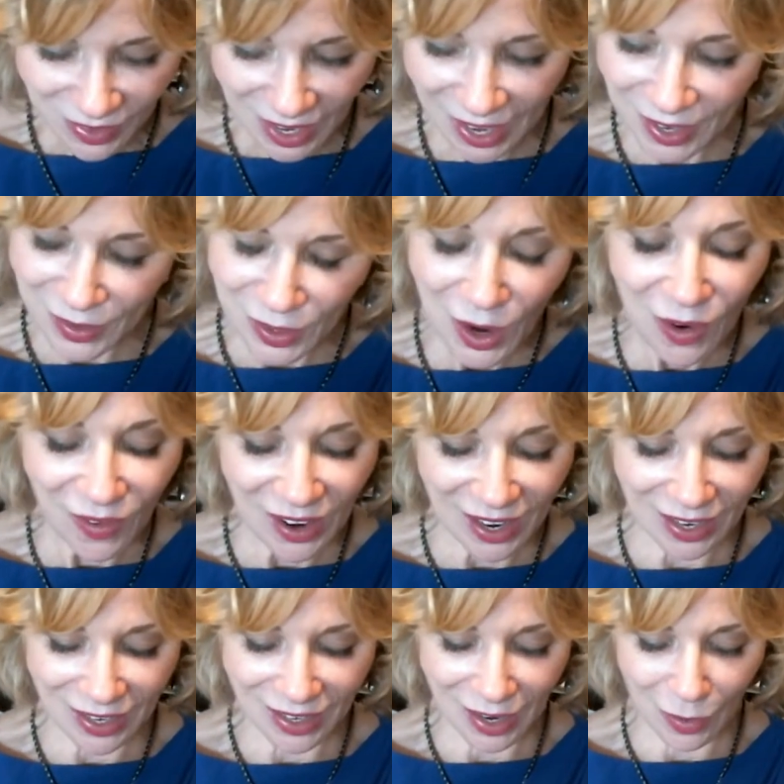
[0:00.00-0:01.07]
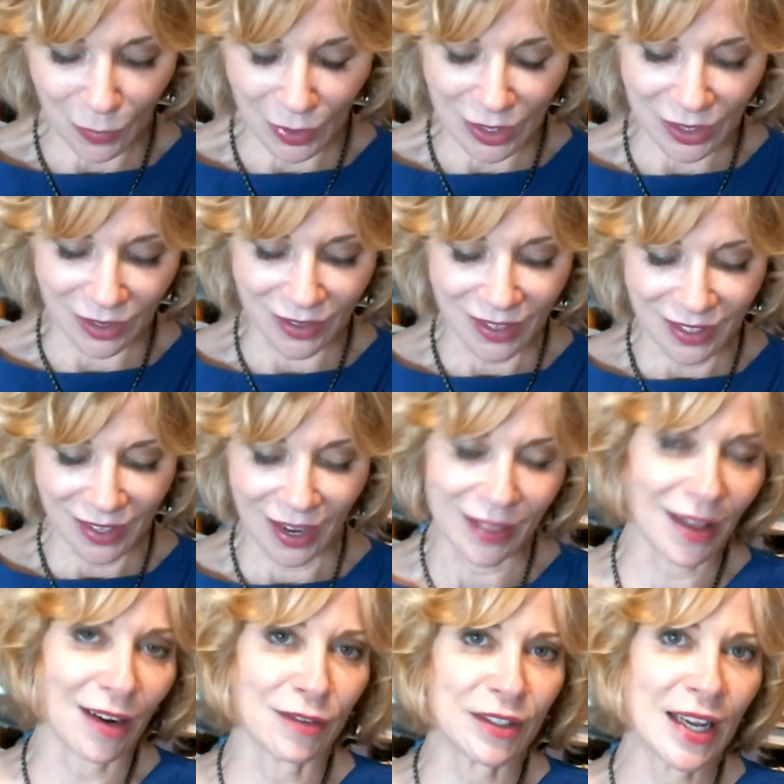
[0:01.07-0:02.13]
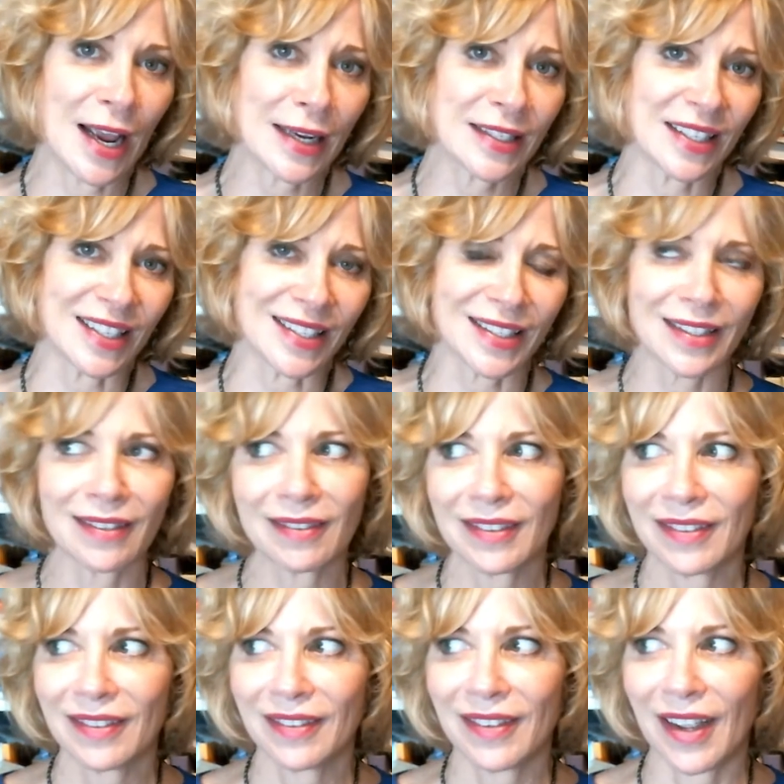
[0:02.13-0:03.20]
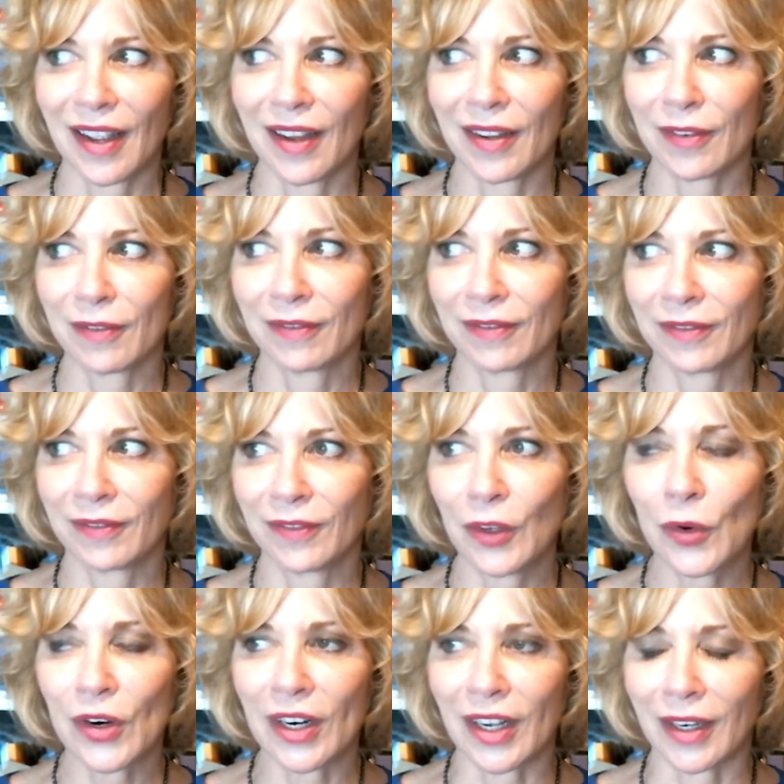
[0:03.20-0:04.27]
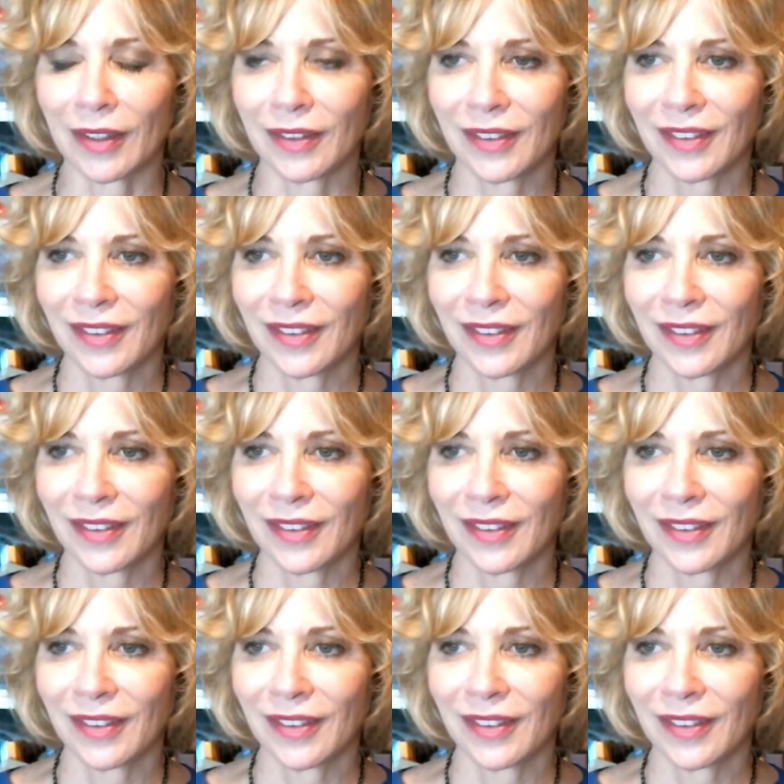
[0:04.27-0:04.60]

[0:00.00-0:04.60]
I don't know, I wonder. I thought of Texas and Florida.